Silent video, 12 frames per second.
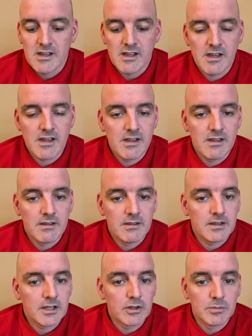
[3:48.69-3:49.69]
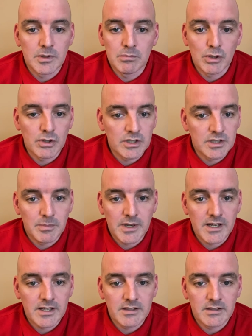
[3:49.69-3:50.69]
I could be bullied
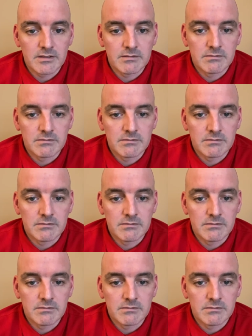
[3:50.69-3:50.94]
by